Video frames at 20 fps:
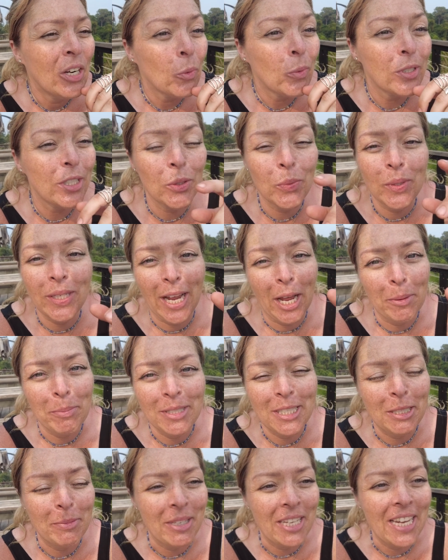which is what
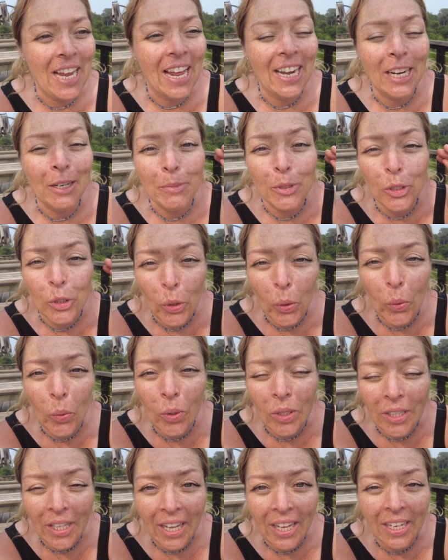happened to me, and I'm so
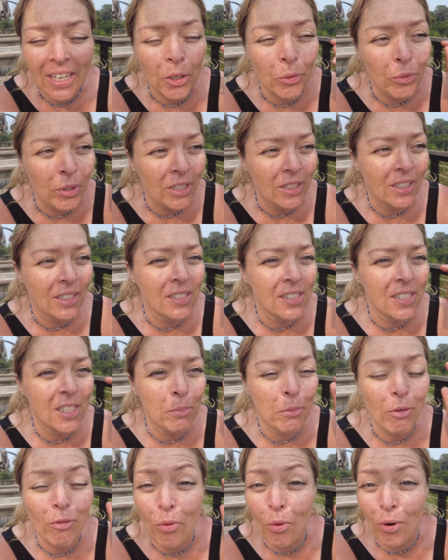glad I realized
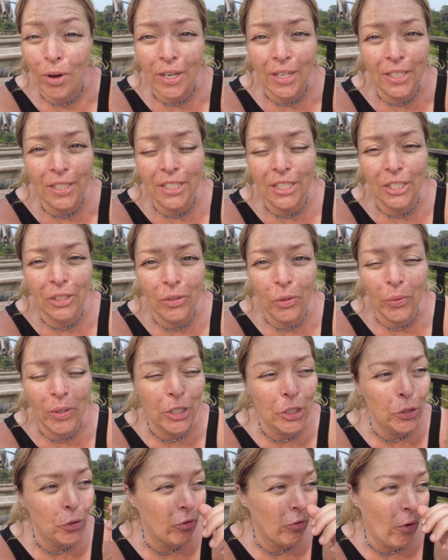it before I continued
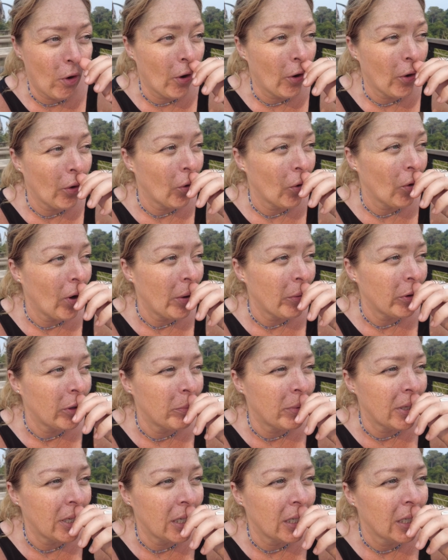going too far, or I would
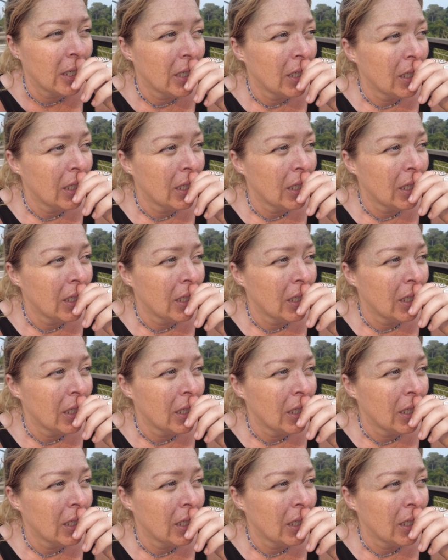have been